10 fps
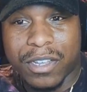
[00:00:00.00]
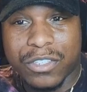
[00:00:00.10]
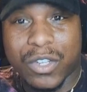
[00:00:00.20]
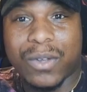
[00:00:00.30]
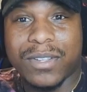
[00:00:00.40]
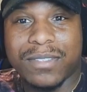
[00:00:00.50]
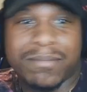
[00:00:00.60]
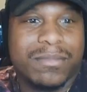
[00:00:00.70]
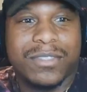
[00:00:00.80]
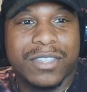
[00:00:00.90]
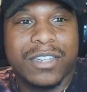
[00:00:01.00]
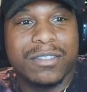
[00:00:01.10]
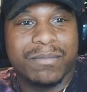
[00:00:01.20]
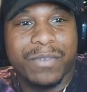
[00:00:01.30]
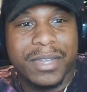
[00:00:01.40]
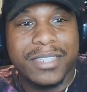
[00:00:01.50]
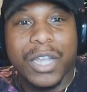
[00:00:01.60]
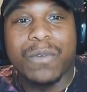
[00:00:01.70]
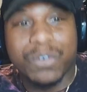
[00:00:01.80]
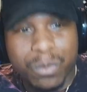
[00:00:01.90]
So he's gonna fucking take
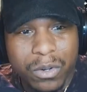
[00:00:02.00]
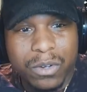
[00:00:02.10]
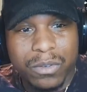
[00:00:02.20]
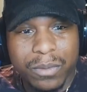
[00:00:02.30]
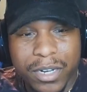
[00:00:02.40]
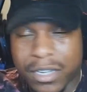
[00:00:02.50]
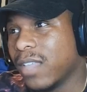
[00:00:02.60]
over the world, right?